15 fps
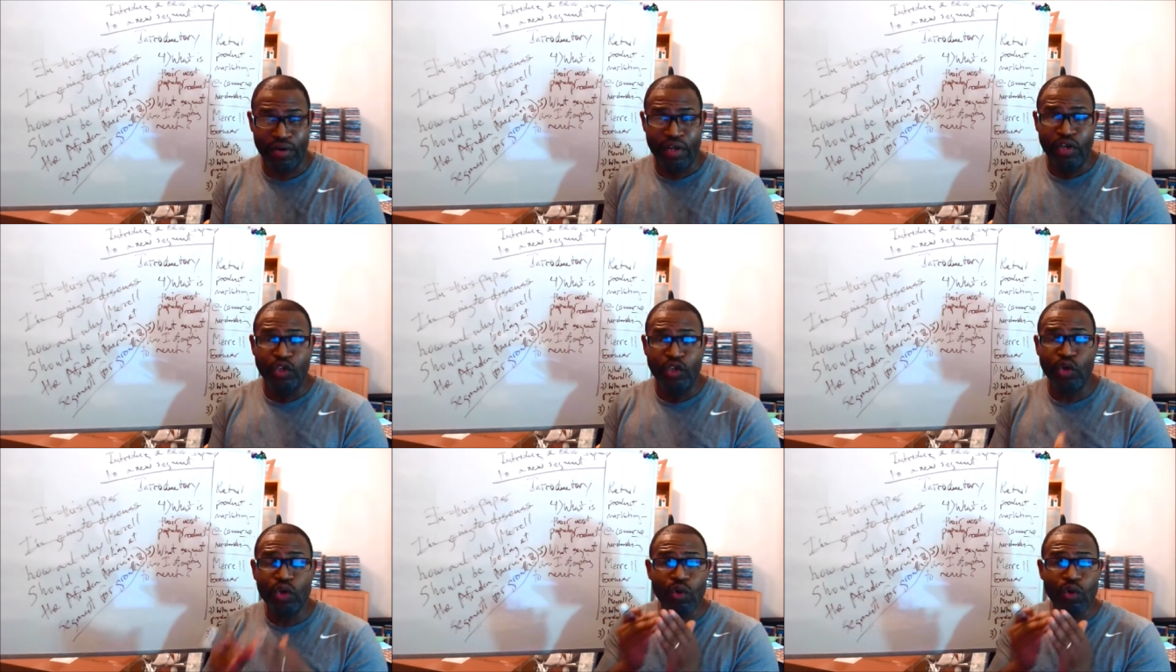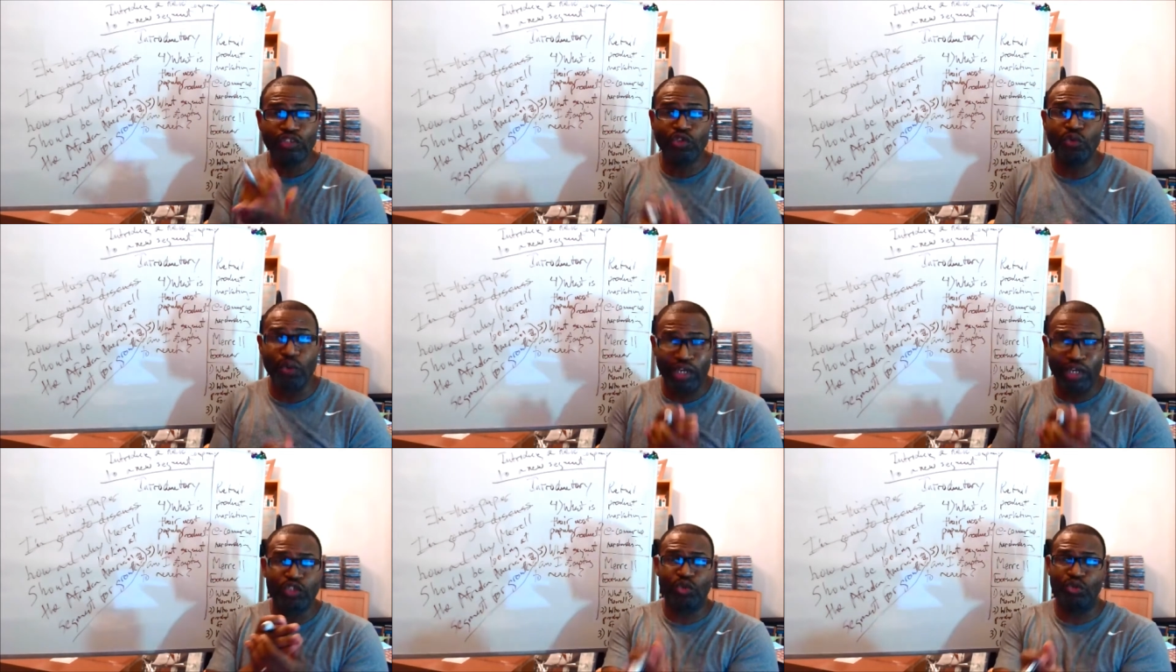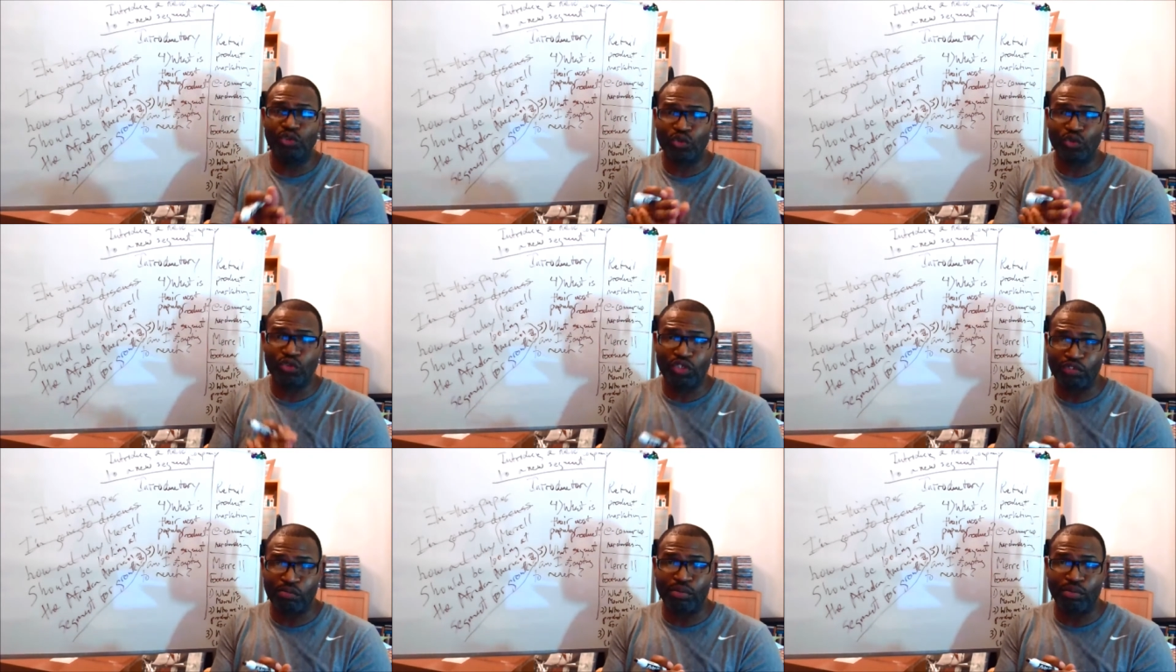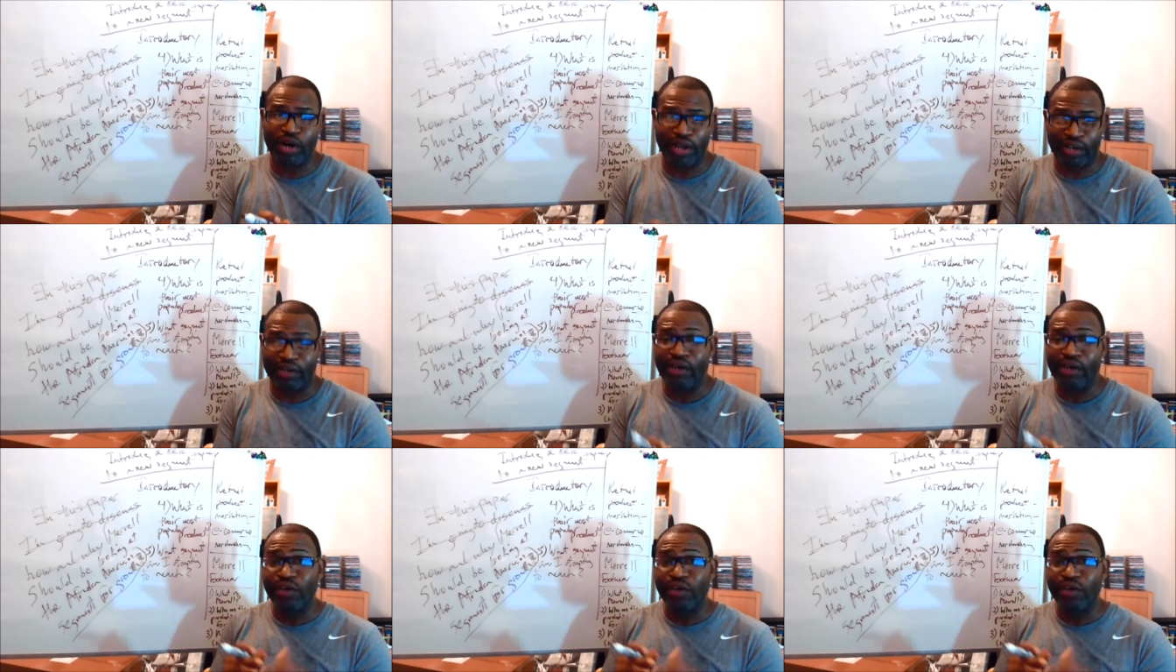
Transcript: You're going to introduce this brand.